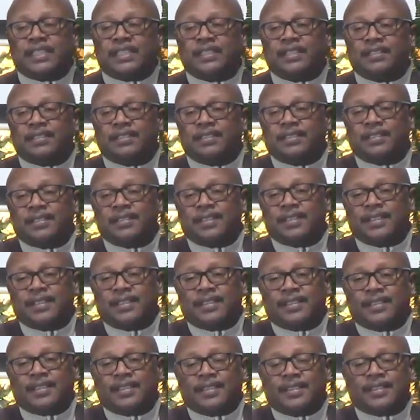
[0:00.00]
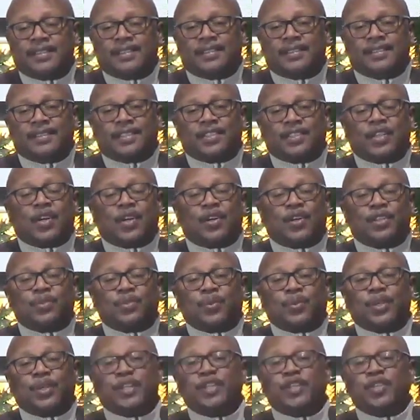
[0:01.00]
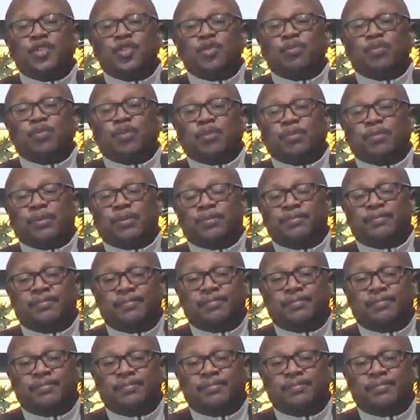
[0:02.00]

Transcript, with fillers: it? Stars were innumerable.